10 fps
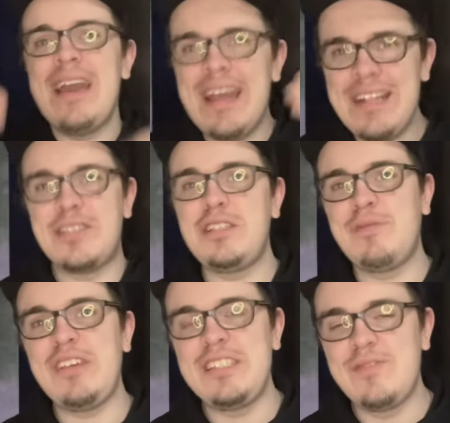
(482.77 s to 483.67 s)
And as always,
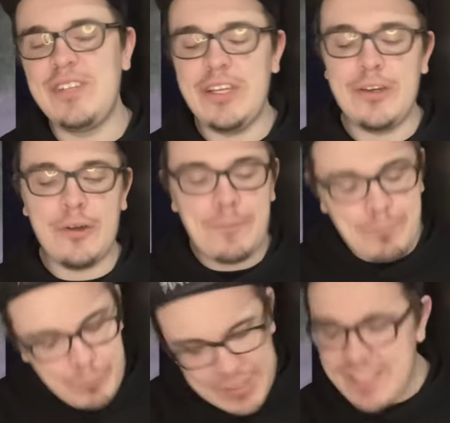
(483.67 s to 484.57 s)
if you like this video,
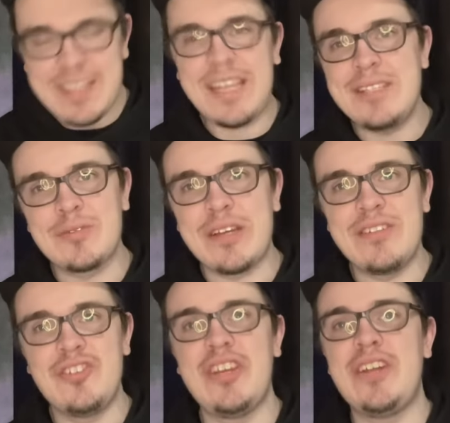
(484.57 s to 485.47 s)
please like and subscribe
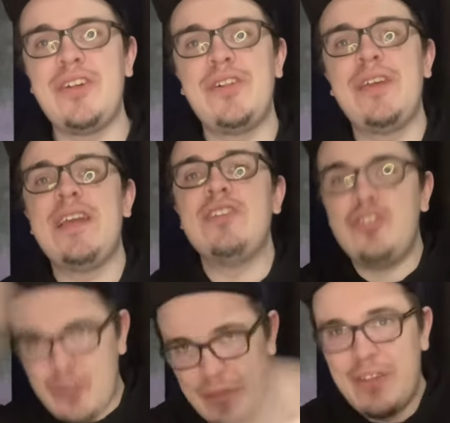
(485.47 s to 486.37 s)
to this channel and
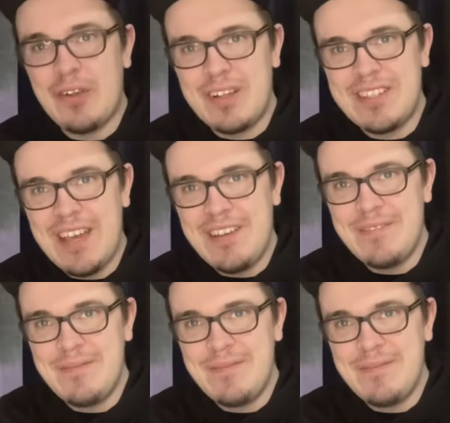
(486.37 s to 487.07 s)
join the dark side.